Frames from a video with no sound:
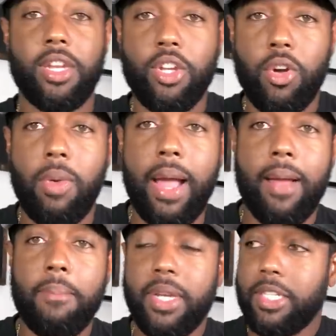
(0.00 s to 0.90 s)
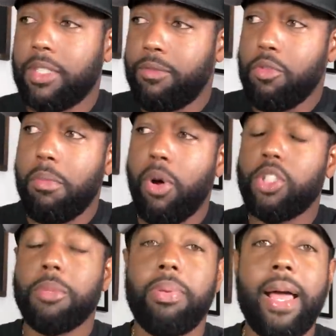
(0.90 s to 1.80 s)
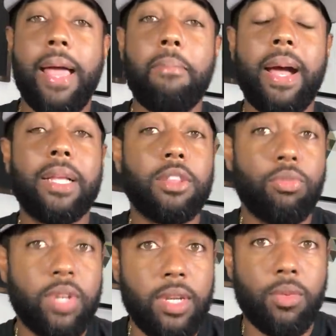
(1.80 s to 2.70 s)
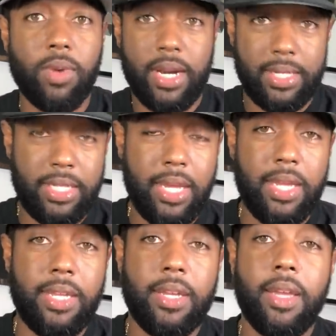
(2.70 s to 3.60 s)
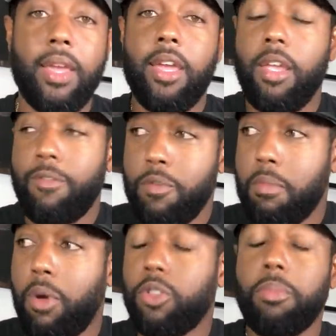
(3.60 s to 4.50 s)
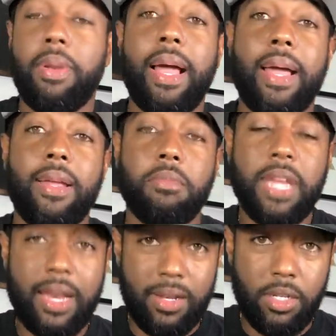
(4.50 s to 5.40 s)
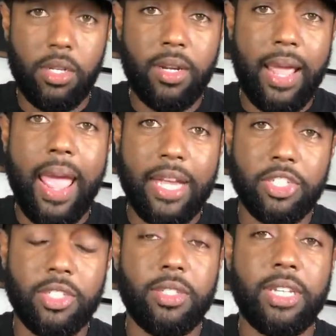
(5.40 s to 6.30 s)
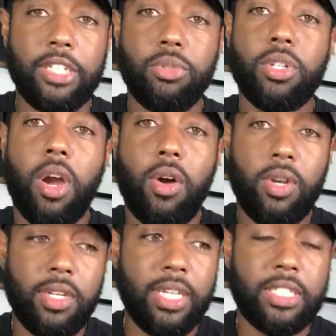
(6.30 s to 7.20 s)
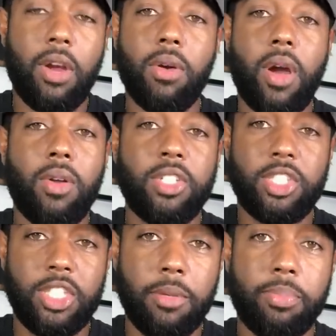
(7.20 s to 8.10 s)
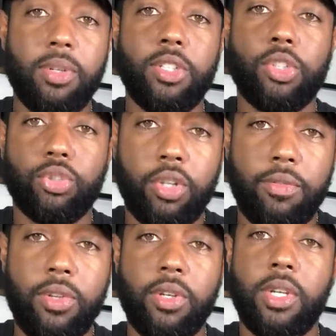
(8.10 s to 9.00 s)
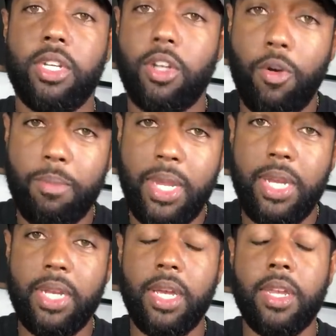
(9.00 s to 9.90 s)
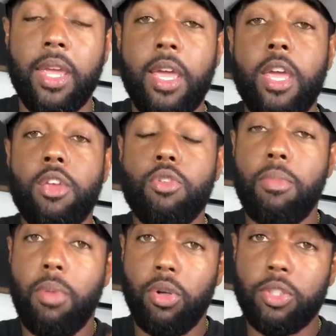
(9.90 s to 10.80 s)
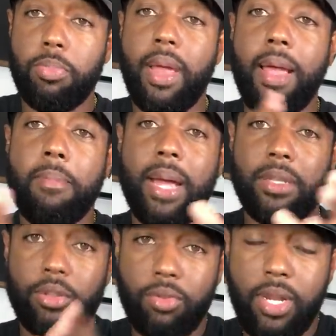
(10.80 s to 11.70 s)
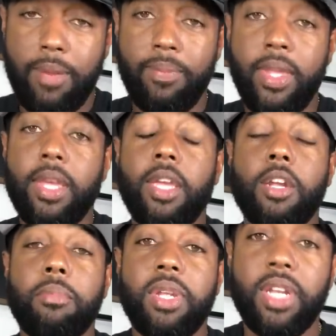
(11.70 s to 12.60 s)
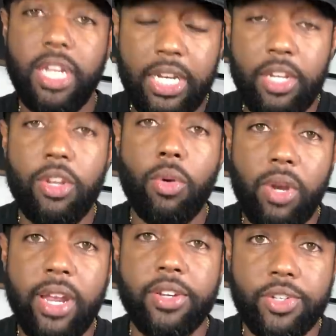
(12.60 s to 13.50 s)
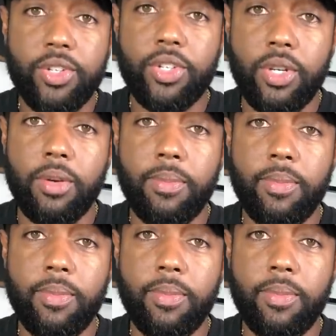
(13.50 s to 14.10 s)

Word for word: You know why? Because if you multiply it by three, what I tell you, if you multiply that little action that you calling that y'all calling simple and trivial and don't mean nothing, you multiply it by three, it'll be the end of your relationship.